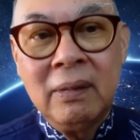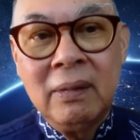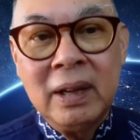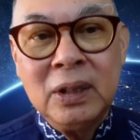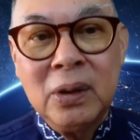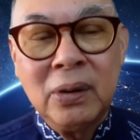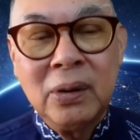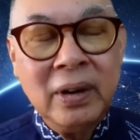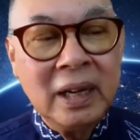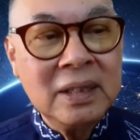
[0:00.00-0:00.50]

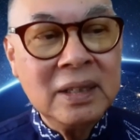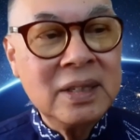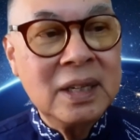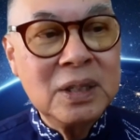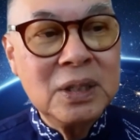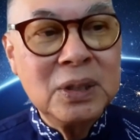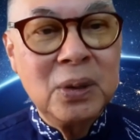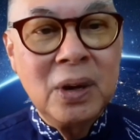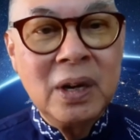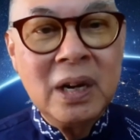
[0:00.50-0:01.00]

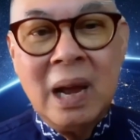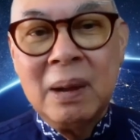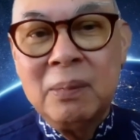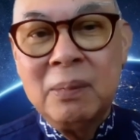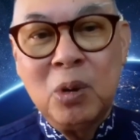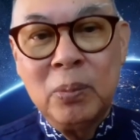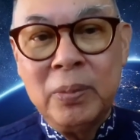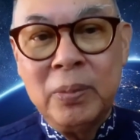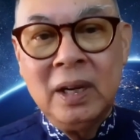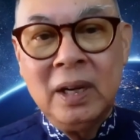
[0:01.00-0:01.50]
rhetorics and so on.
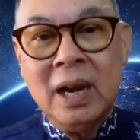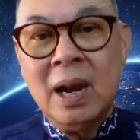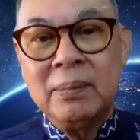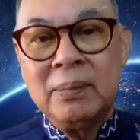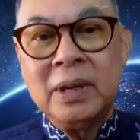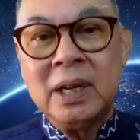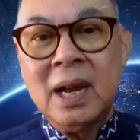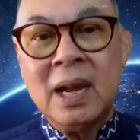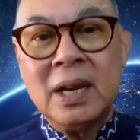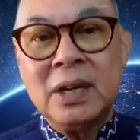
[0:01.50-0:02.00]
I'm opening
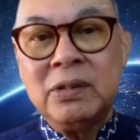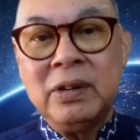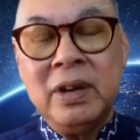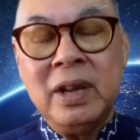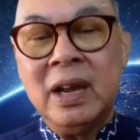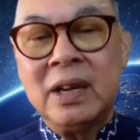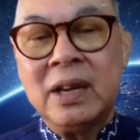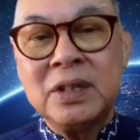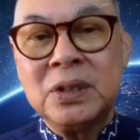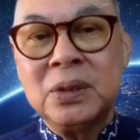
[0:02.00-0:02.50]
up the
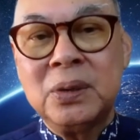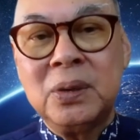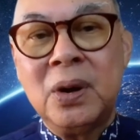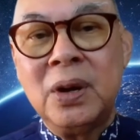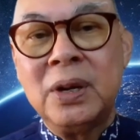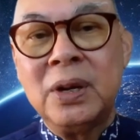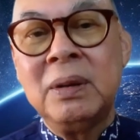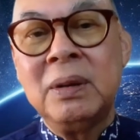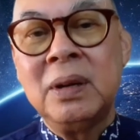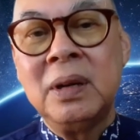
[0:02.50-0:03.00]
country and so
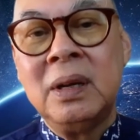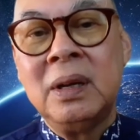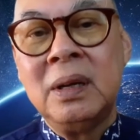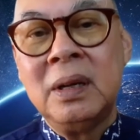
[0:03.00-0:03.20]
on.